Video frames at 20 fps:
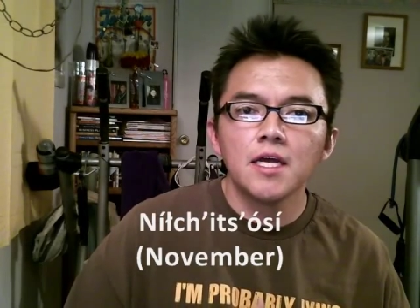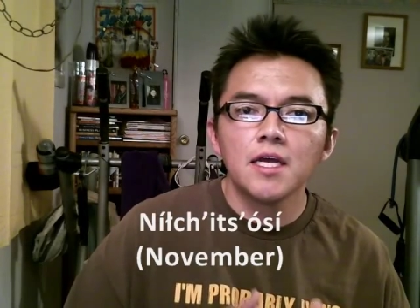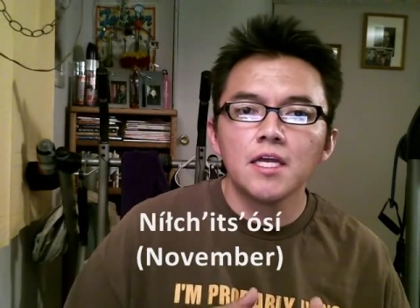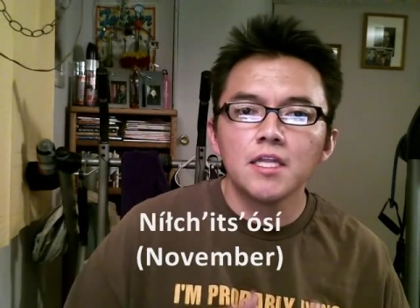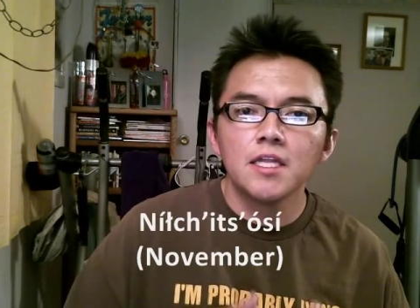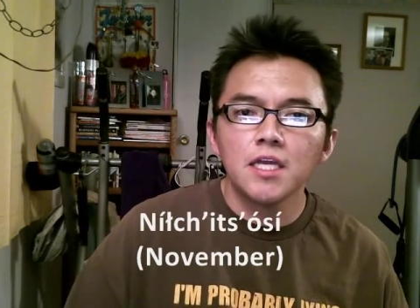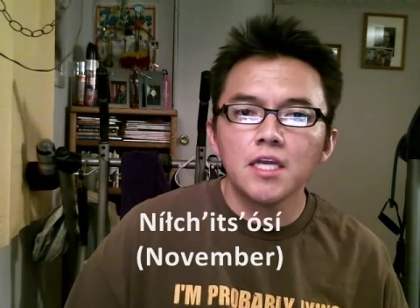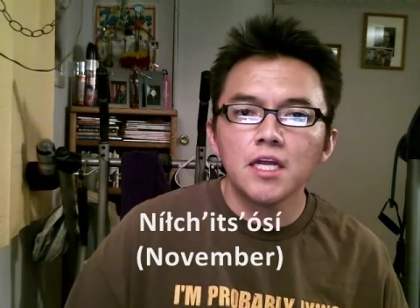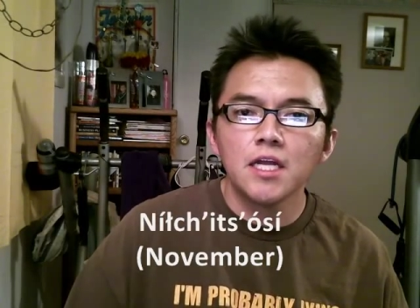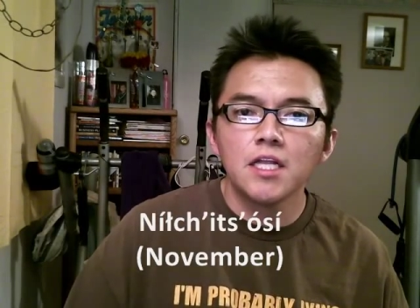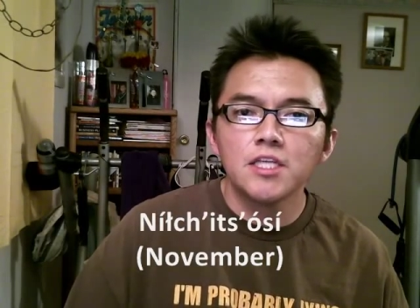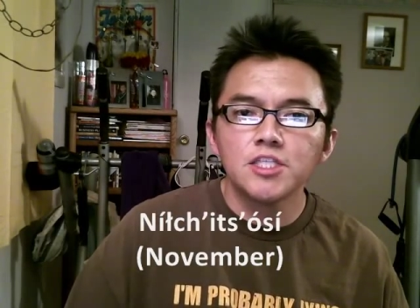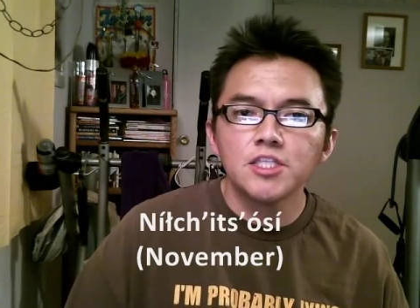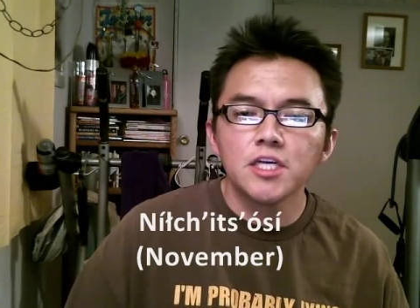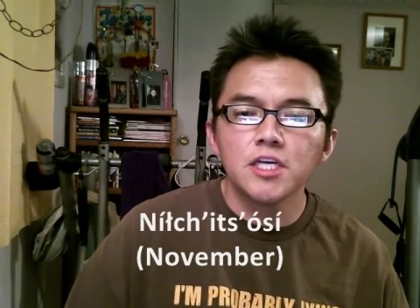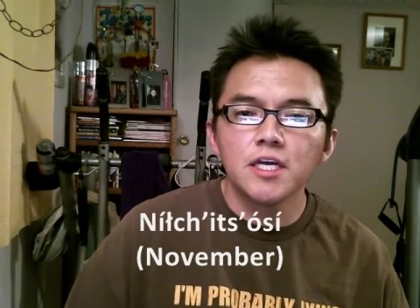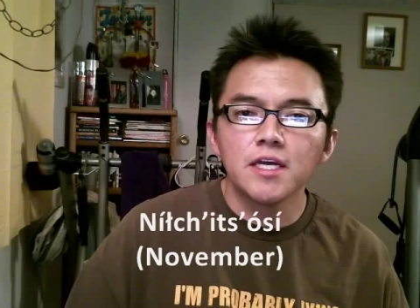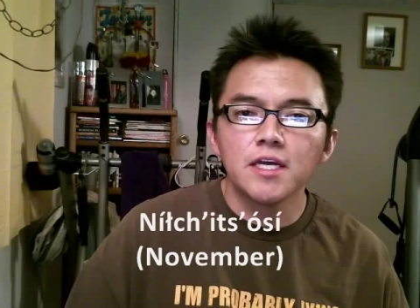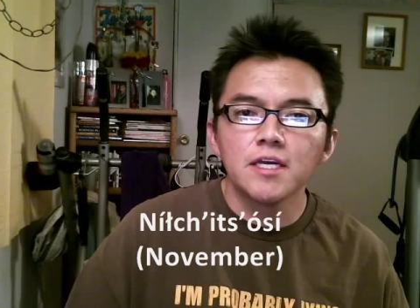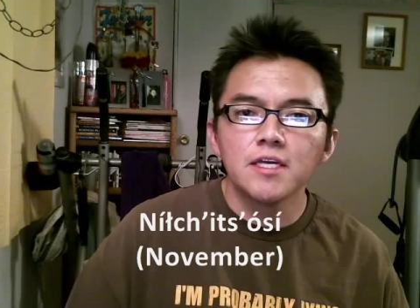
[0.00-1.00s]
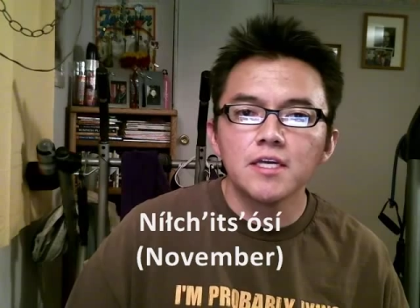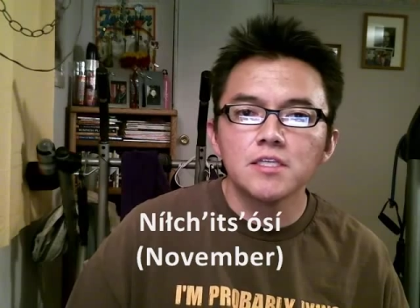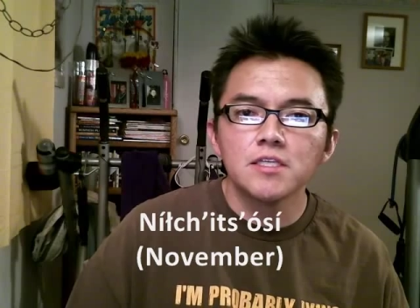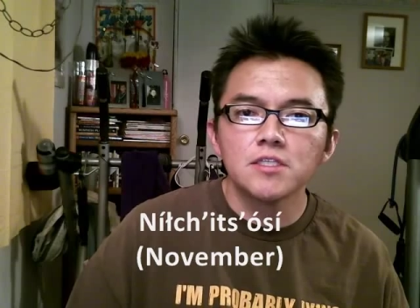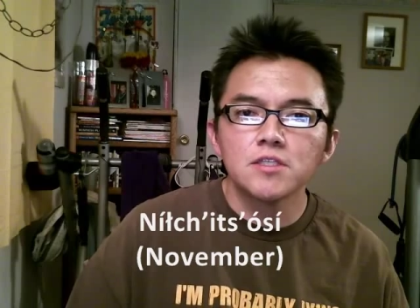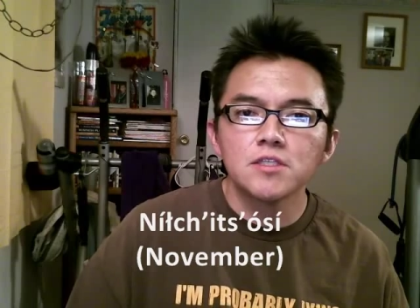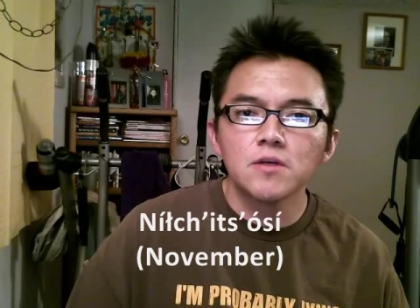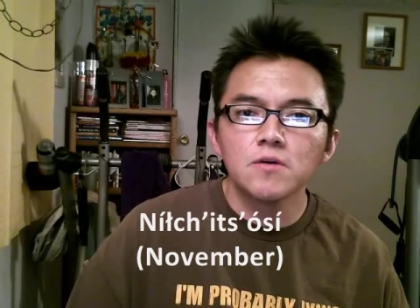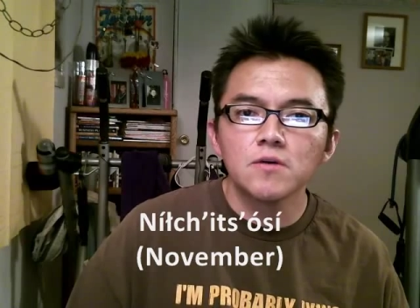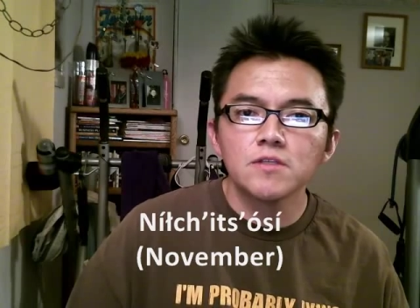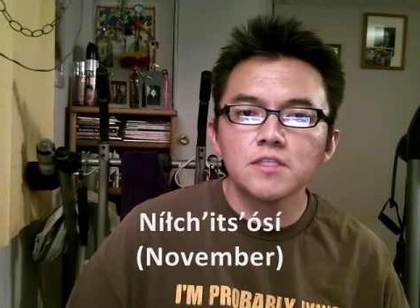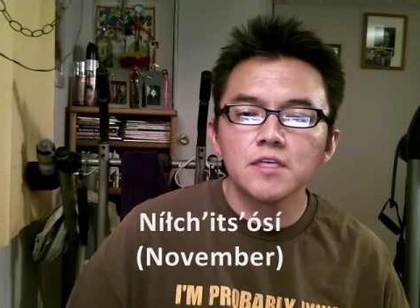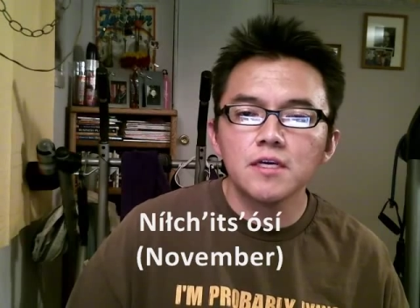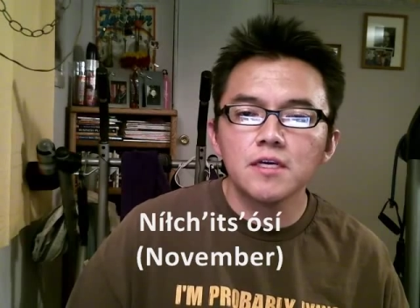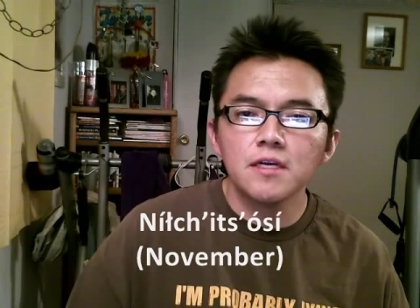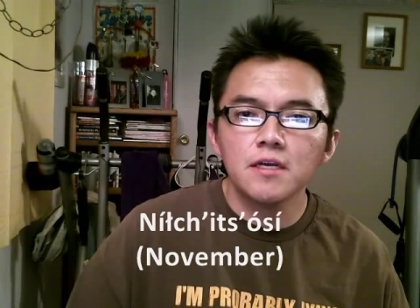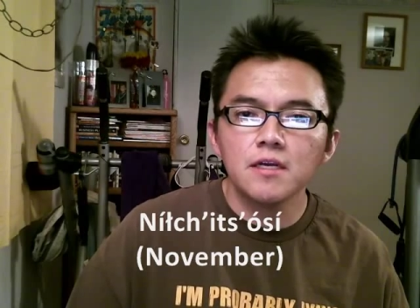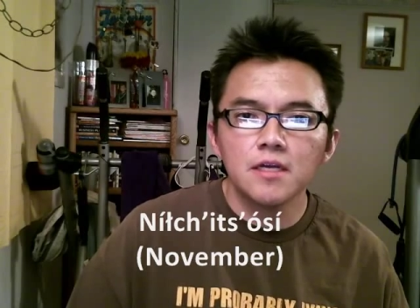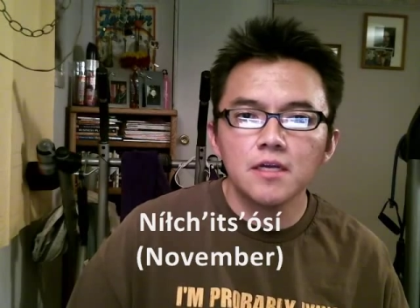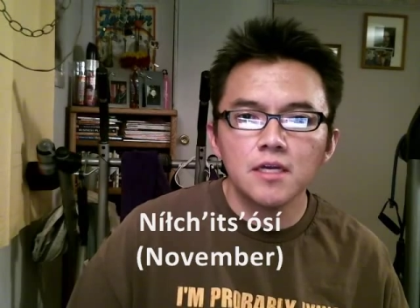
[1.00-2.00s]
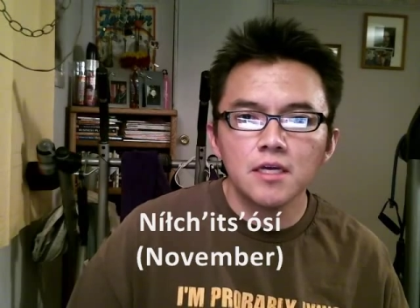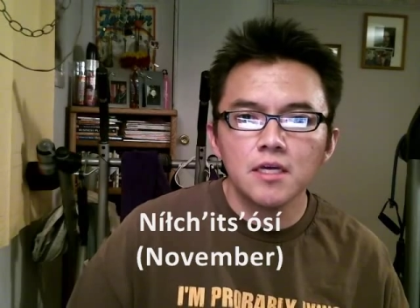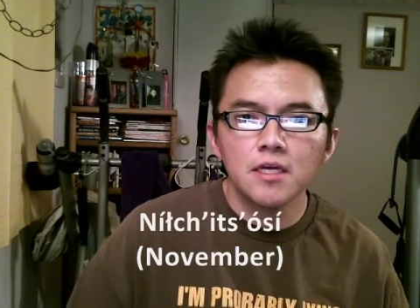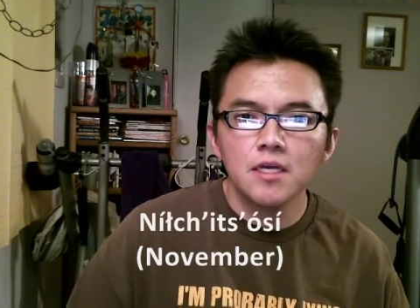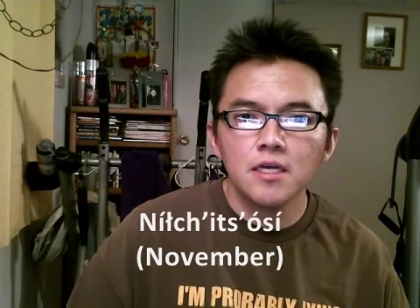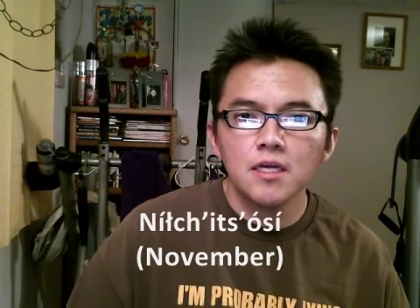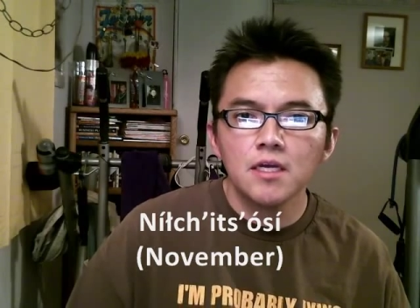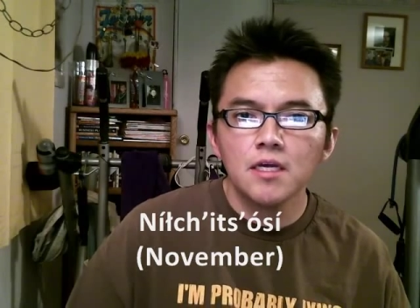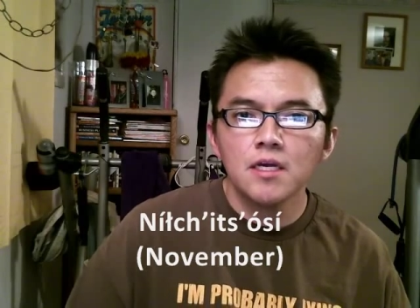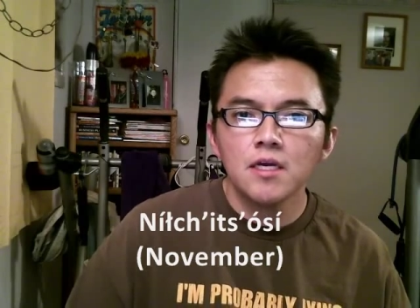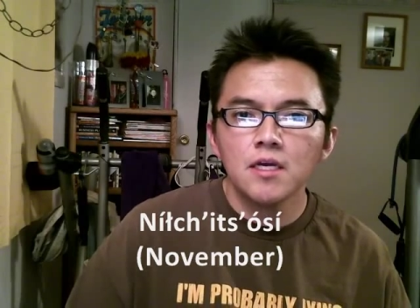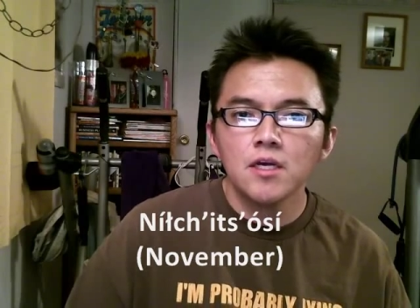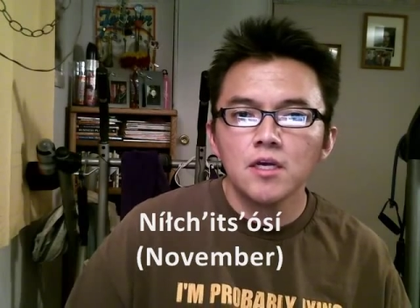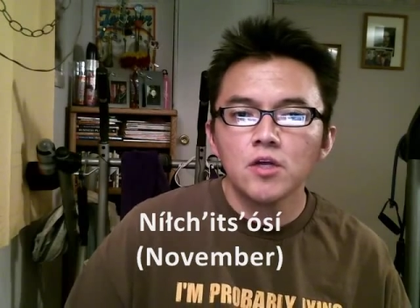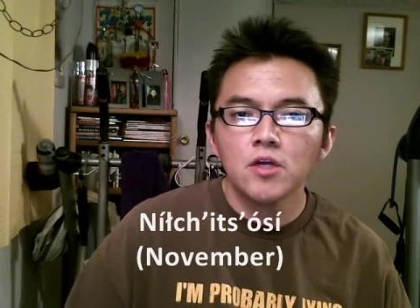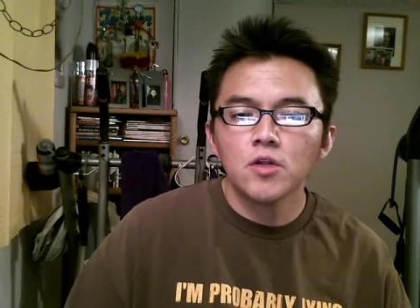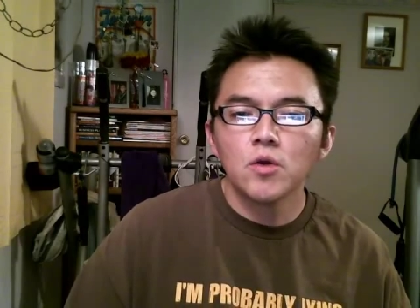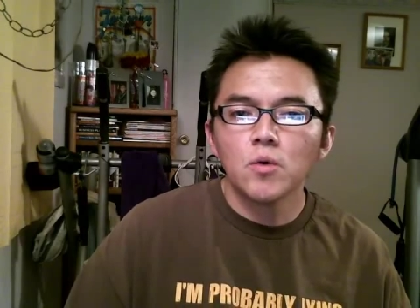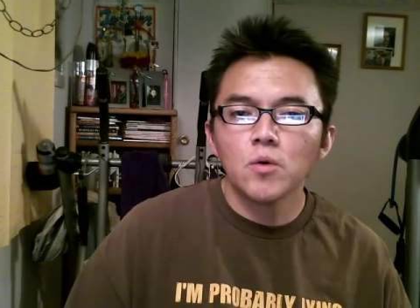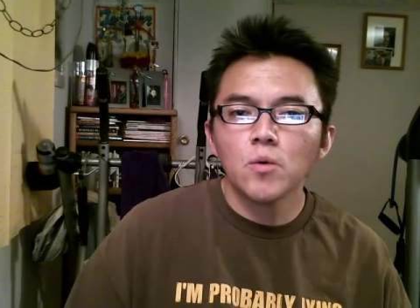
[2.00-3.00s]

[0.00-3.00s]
Níłch'its'ósí. The